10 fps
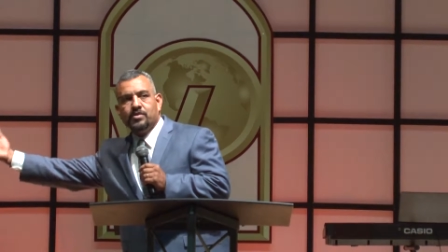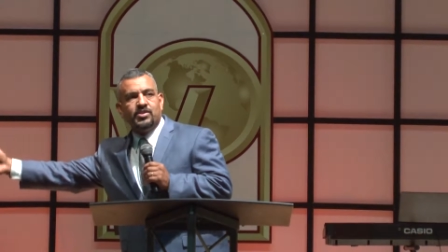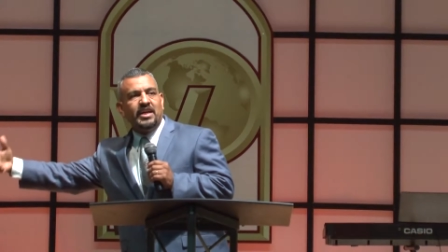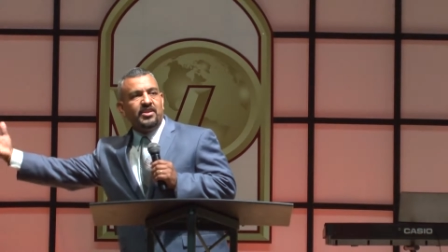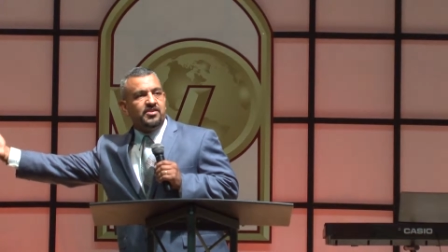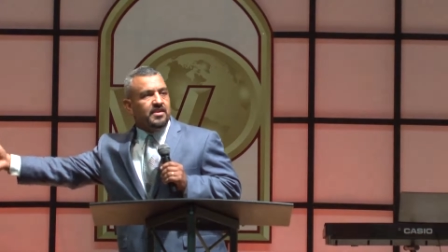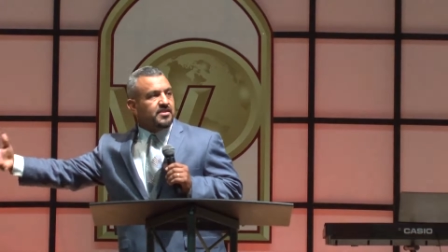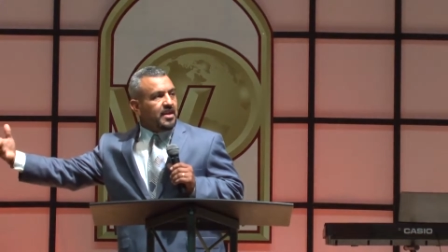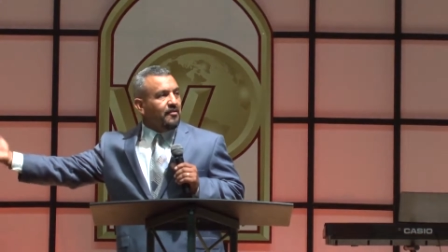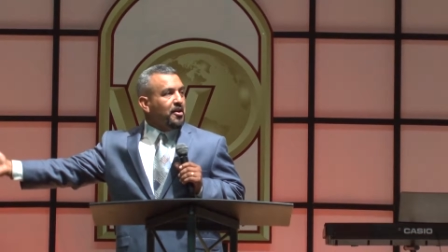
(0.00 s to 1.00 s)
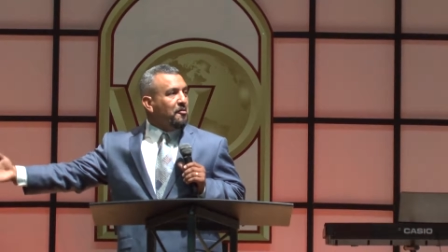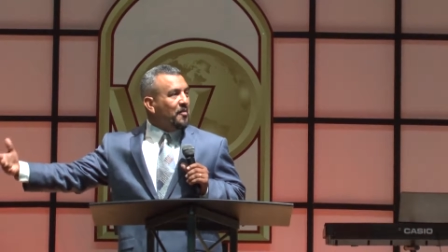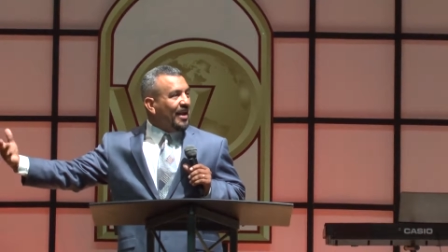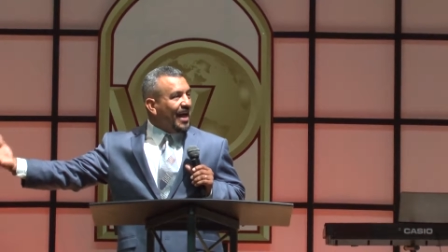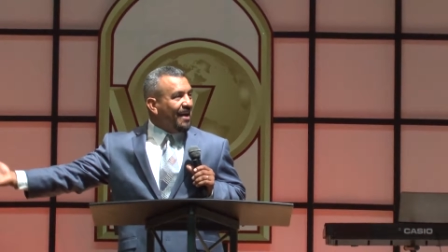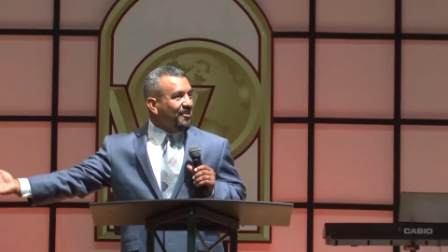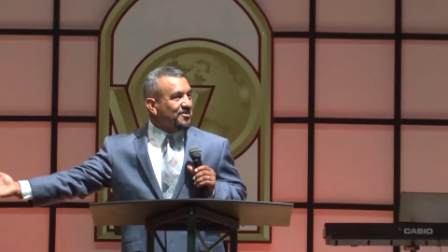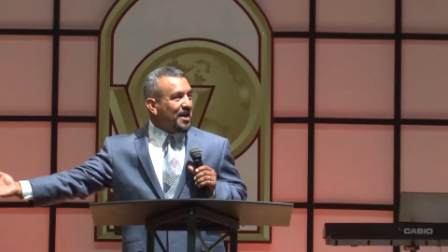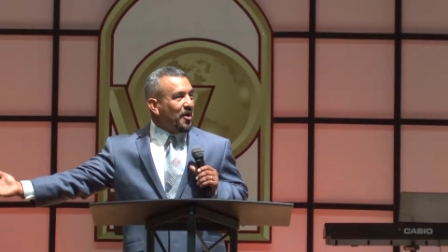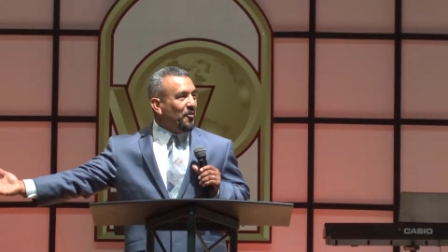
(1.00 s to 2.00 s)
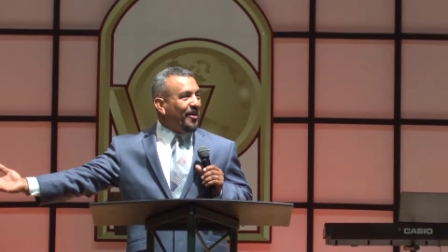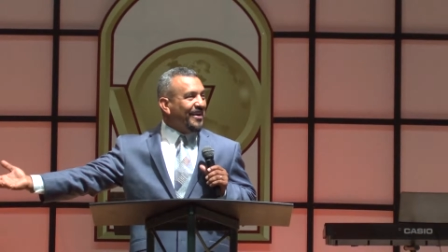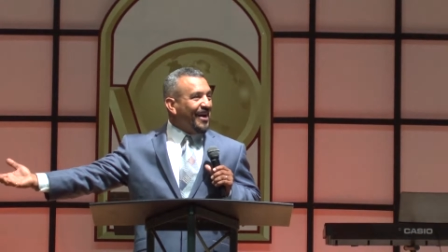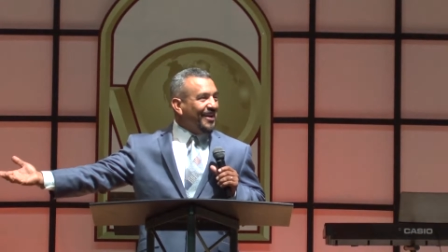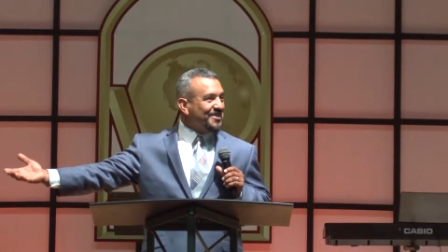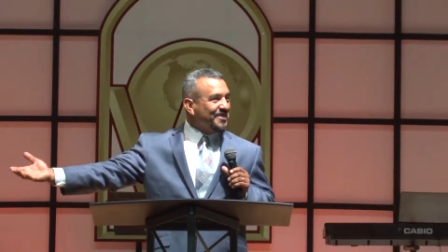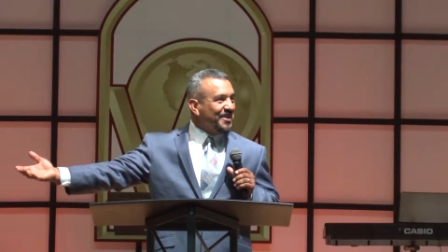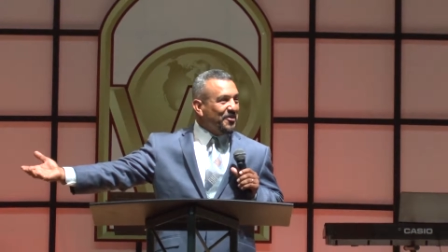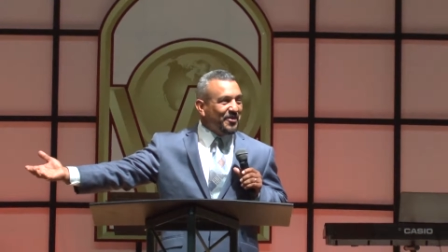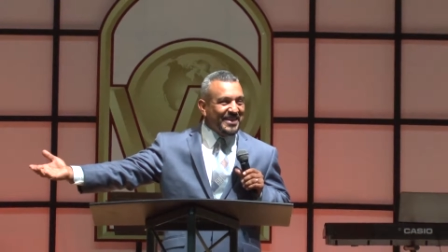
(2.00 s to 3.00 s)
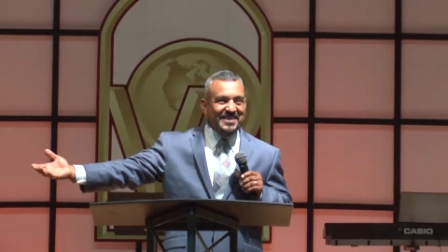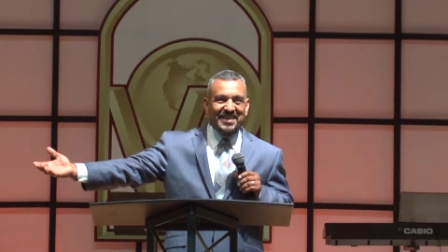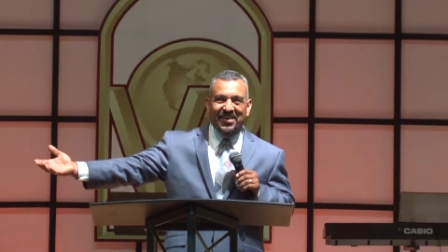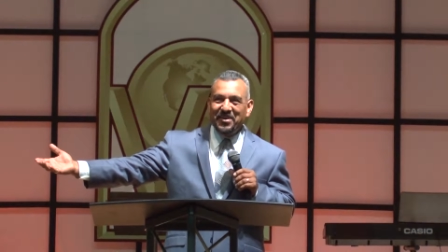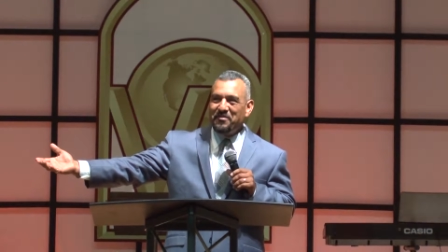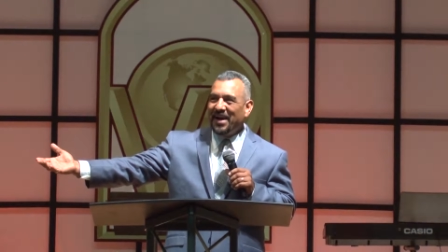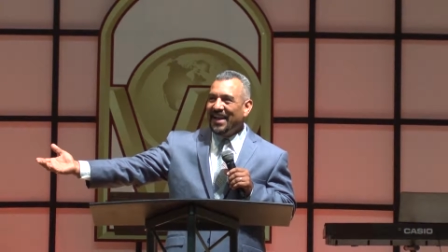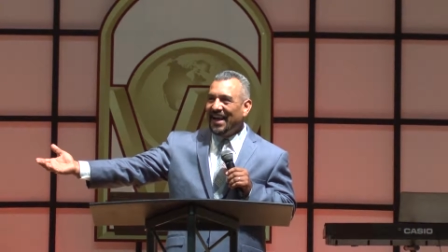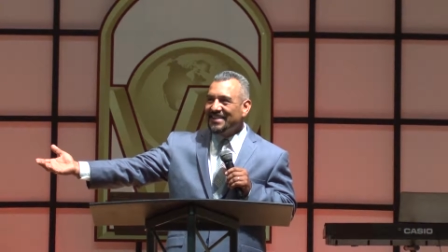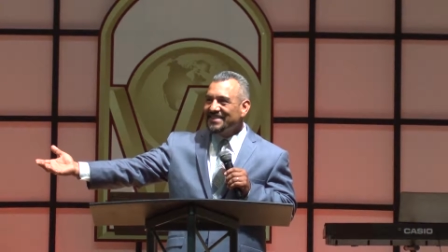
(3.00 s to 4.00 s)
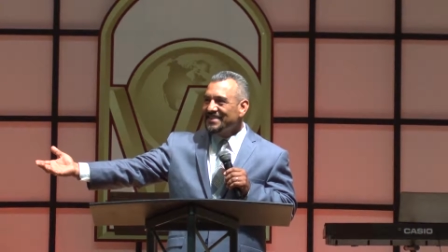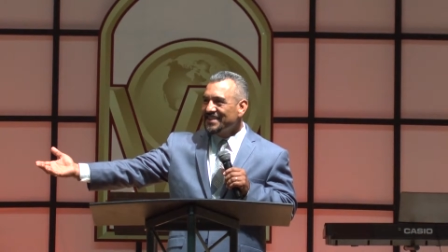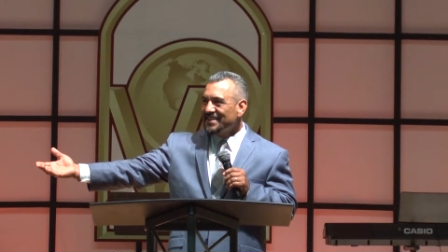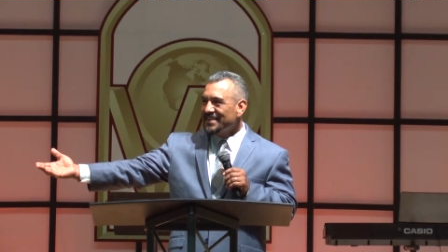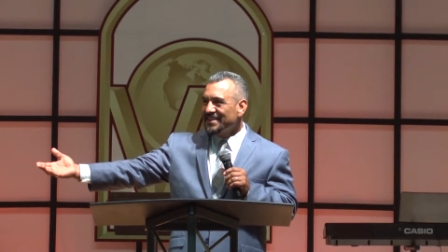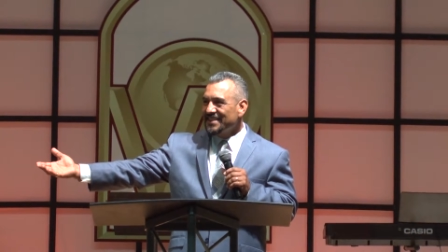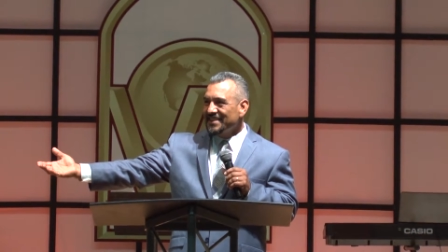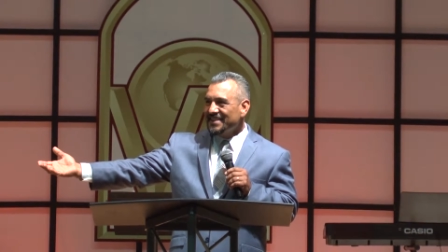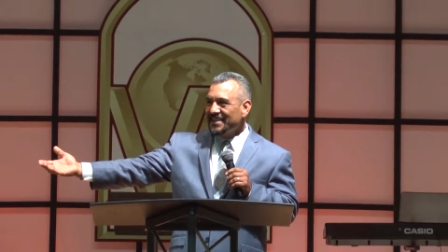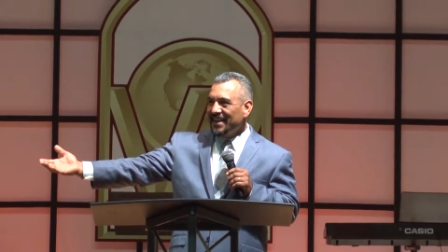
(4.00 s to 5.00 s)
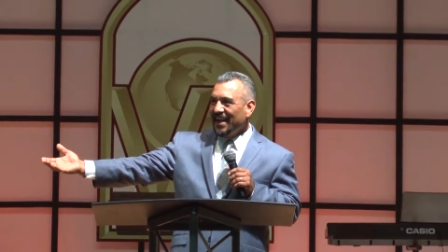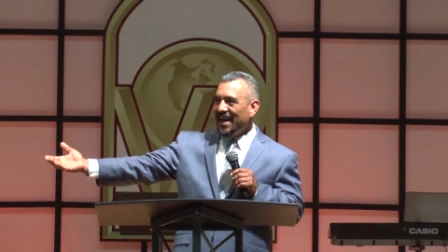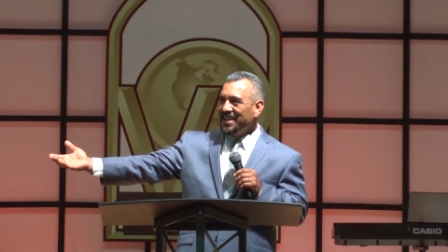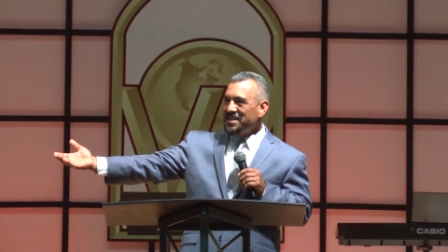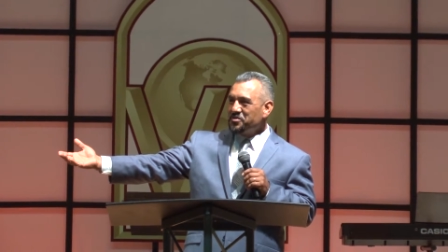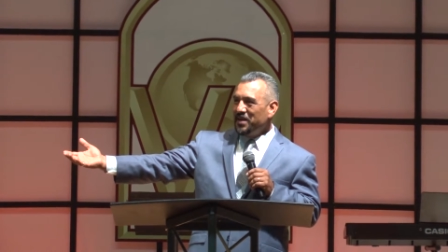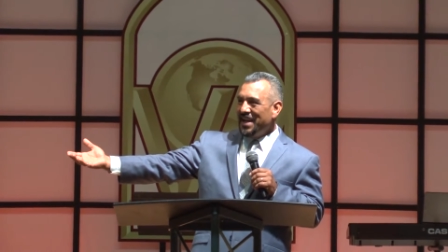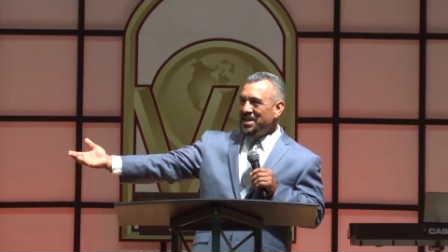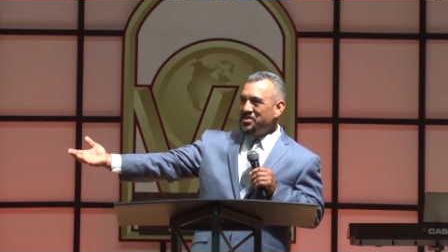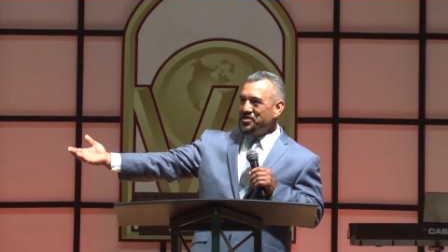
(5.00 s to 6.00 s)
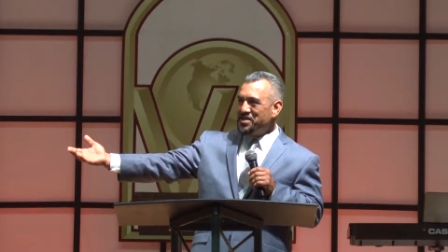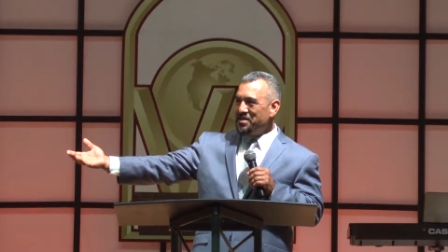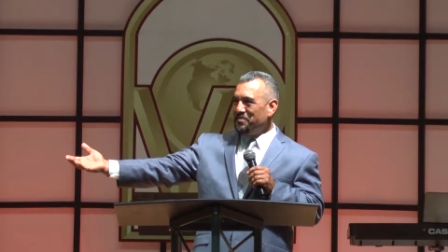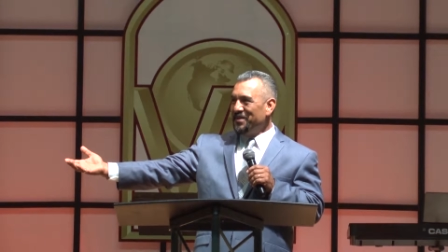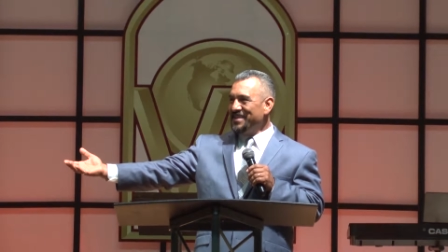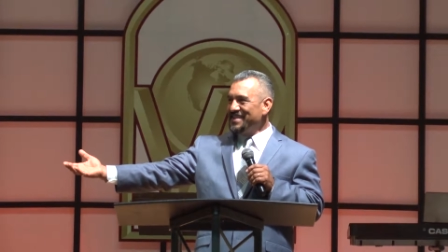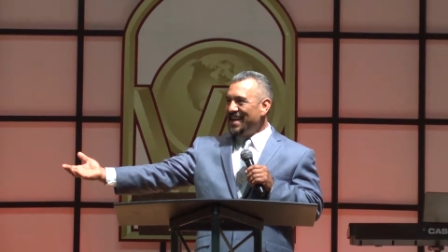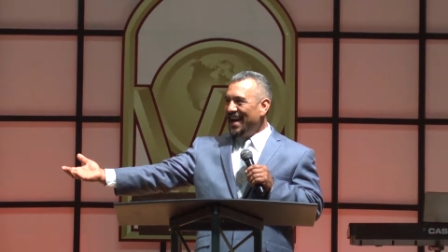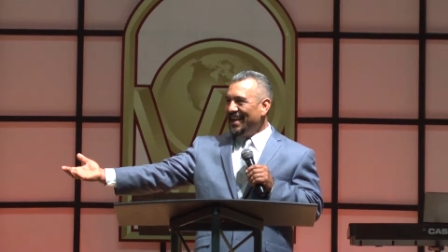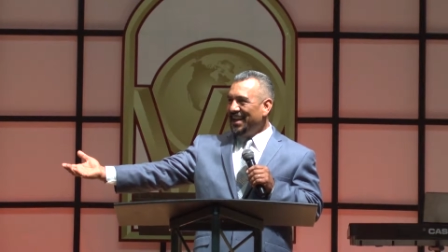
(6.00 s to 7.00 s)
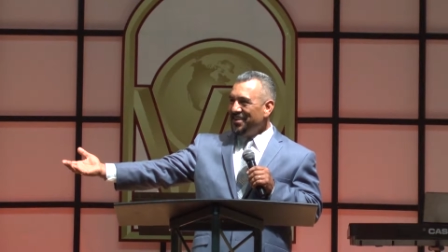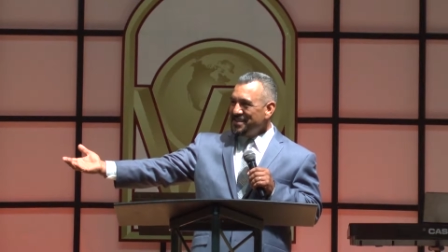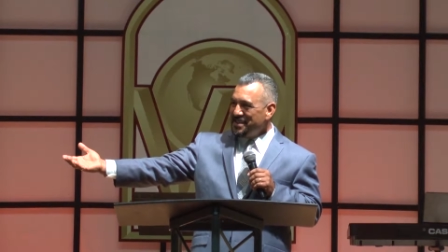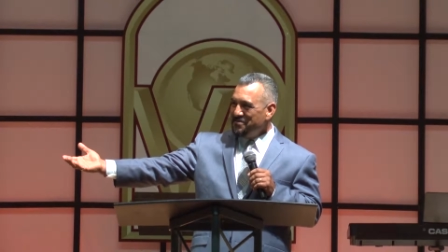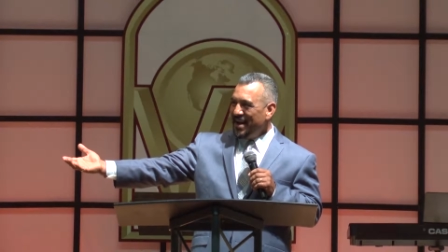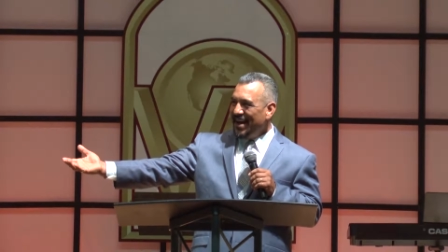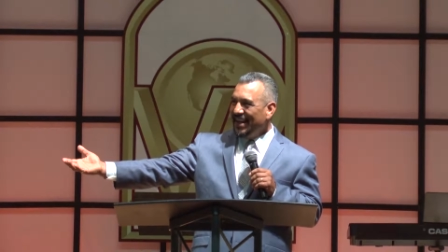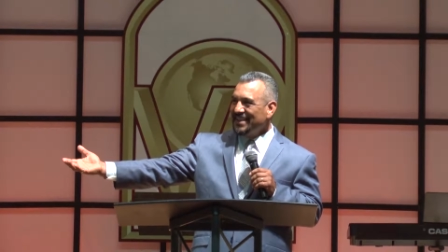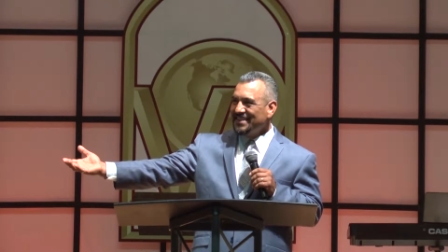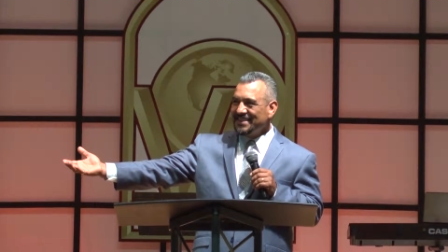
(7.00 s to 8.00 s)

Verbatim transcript: touch this area of my life because I don't want God to deal with this area of my life. I got this relationship on the side. Hello, somebody.